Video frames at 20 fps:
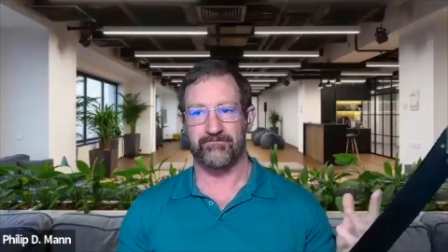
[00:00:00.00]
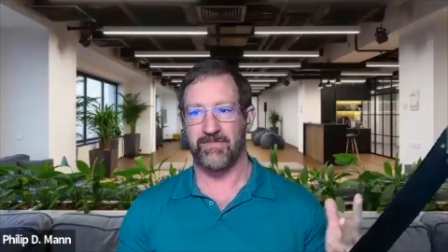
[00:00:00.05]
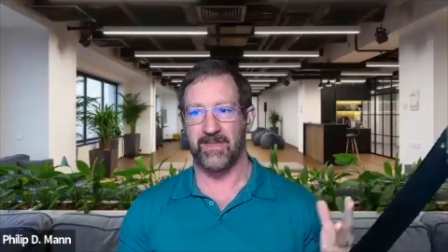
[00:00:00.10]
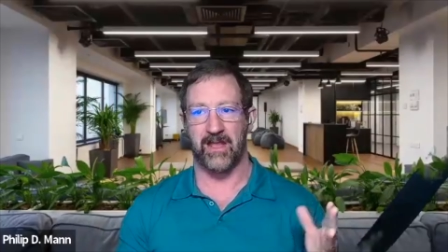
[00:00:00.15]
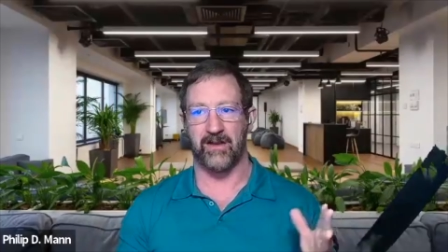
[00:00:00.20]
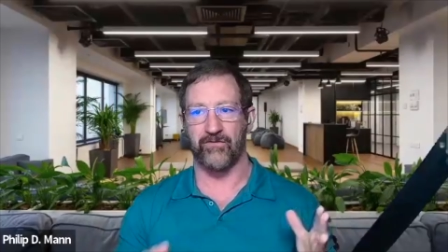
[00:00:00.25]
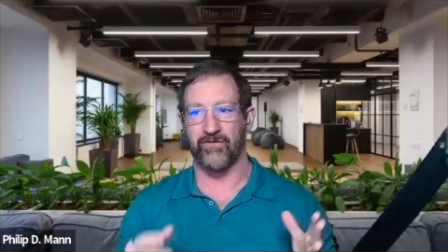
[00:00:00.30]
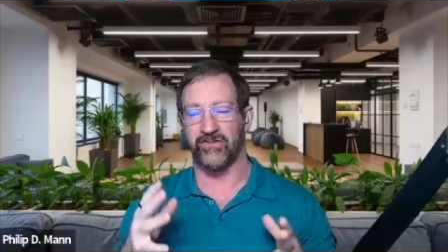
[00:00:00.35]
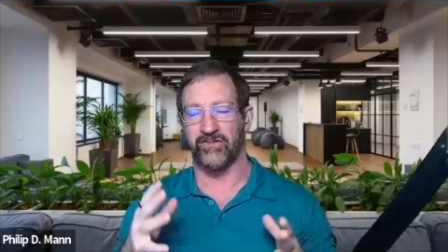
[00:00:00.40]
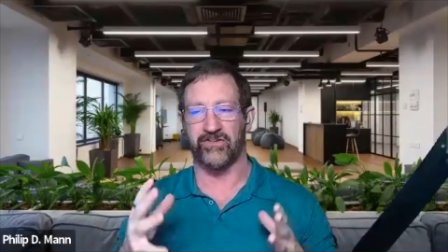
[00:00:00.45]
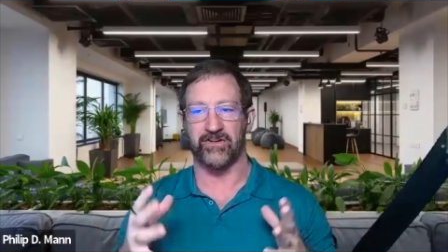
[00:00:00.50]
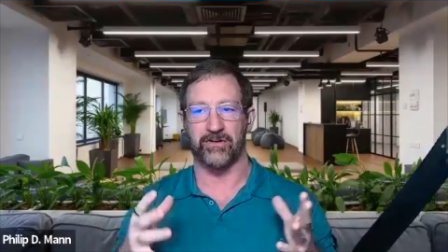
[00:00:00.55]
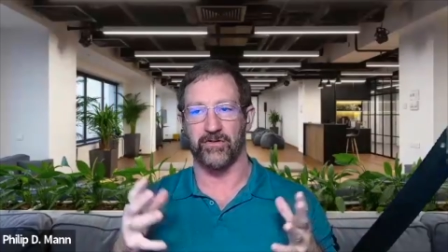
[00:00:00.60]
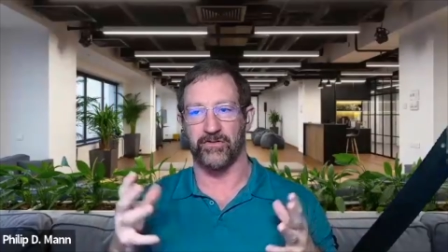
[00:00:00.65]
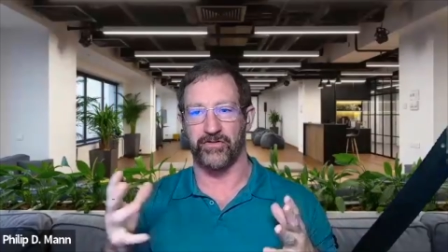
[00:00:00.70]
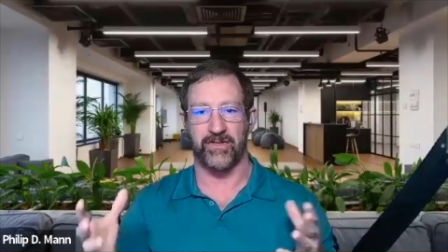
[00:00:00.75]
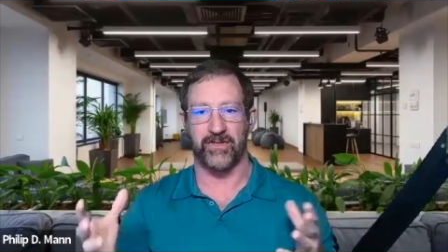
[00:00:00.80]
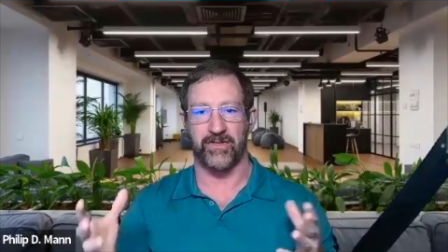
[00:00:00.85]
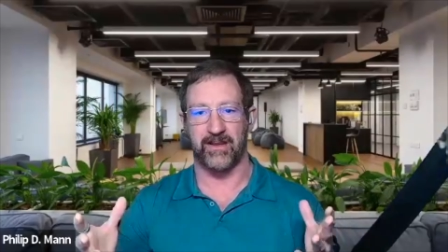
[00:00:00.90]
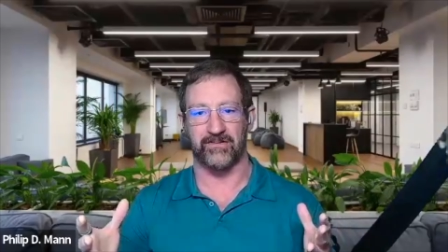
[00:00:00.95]
every single
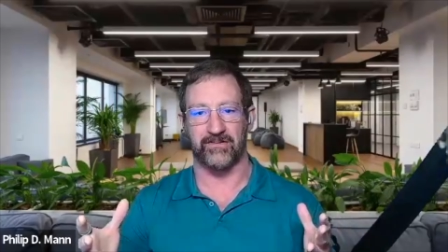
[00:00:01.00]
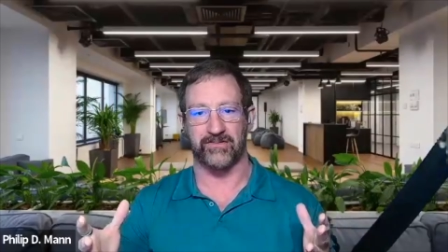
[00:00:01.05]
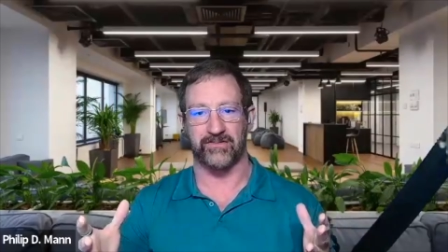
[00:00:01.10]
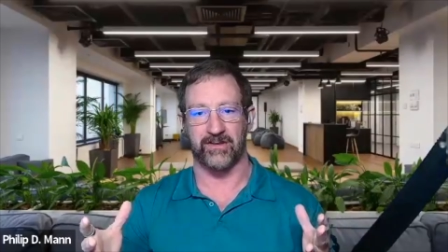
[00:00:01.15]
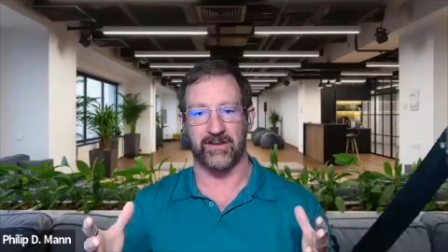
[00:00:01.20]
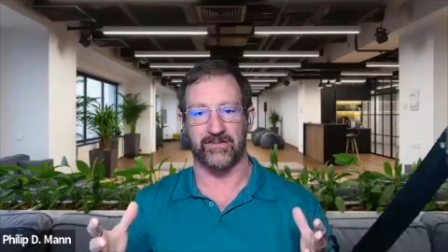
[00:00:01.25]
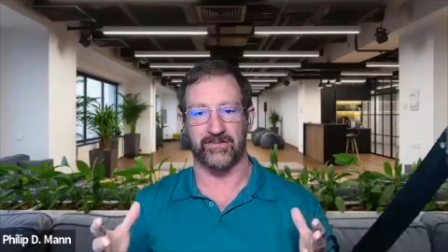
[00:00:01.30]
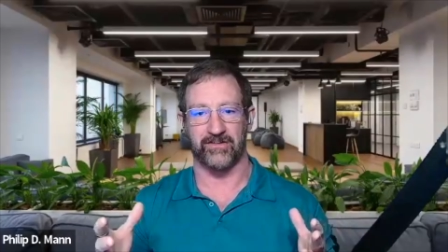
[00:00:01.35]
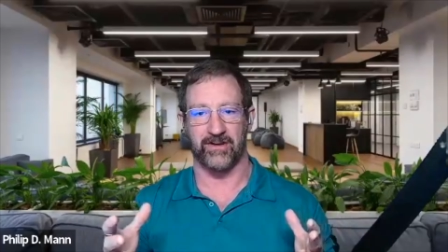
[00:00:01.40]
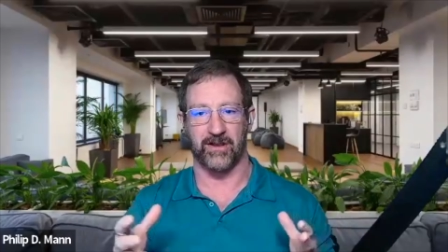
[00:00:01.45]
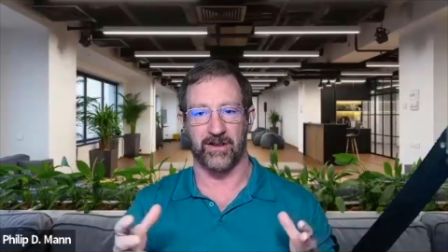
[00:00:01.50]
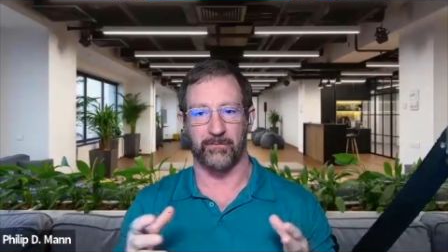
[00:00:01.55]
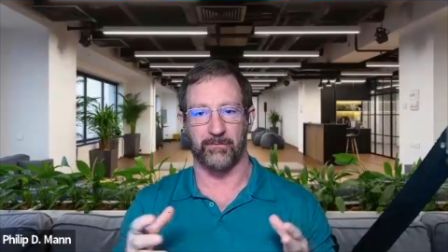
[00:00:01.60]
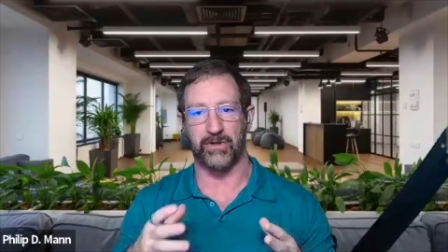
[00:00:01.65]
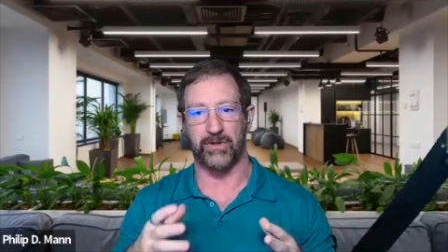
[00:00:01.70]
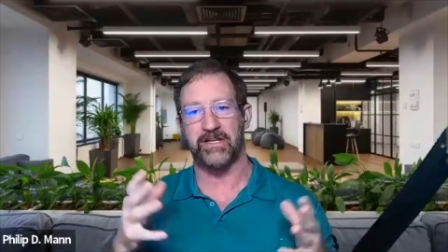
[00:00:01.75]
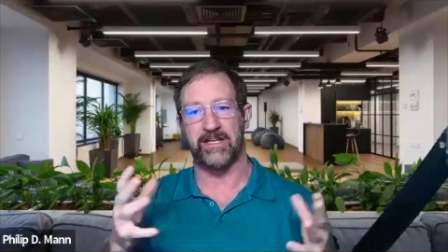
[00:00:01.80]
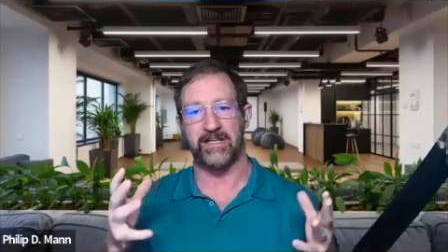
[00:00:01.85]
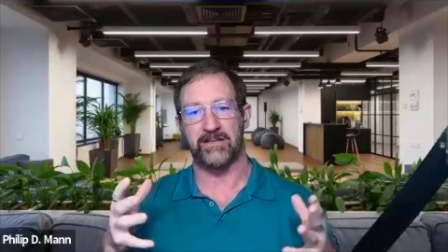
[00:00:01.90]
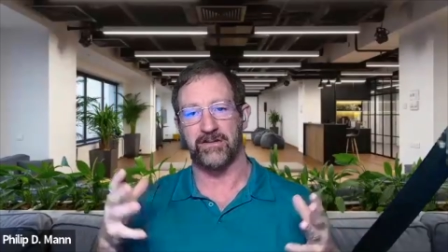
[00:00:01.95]
thing is a
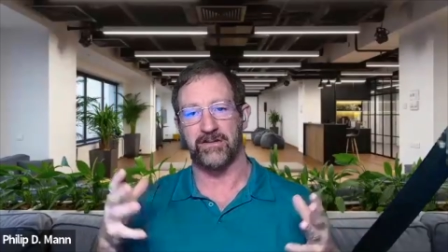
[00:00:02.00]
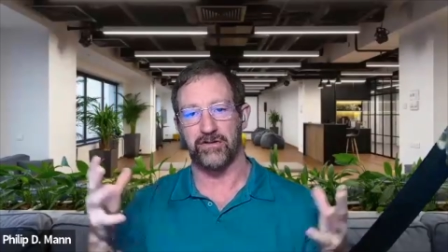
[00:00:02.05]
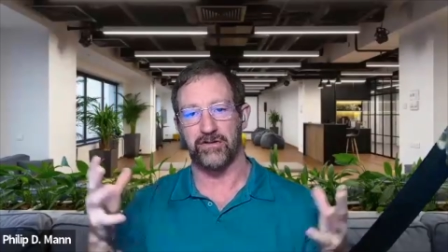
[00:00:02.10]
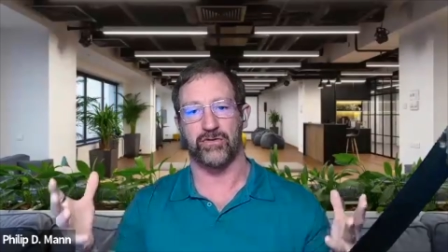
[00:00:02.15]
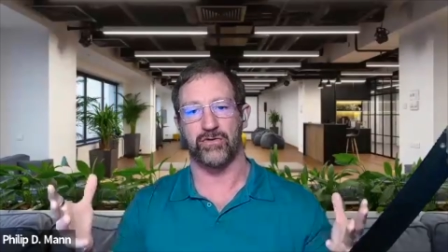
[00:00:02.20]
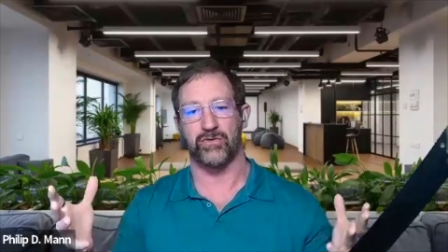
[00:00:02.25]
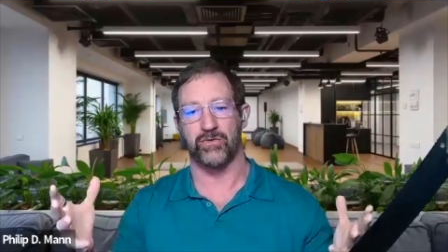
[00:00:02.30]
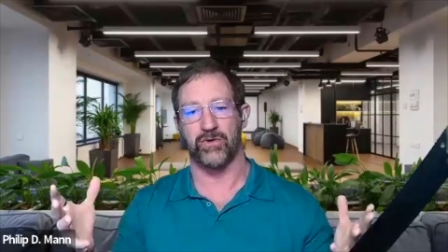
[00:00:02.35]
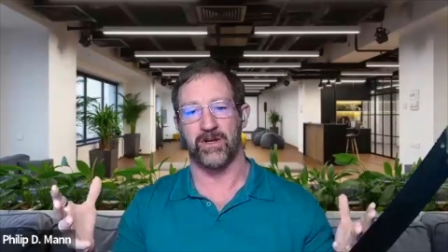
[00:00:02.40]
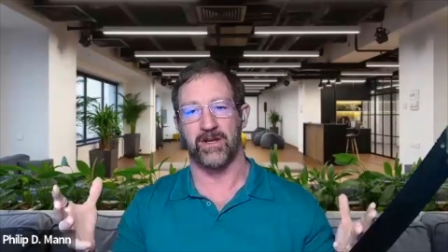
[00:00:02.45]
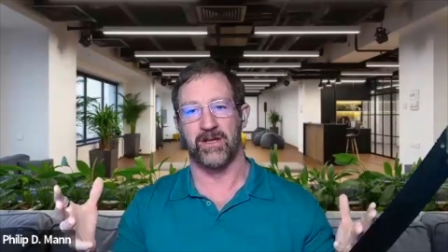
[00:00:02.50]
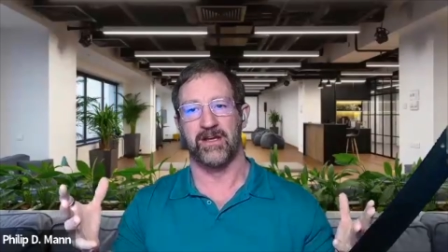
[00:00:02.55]
complete new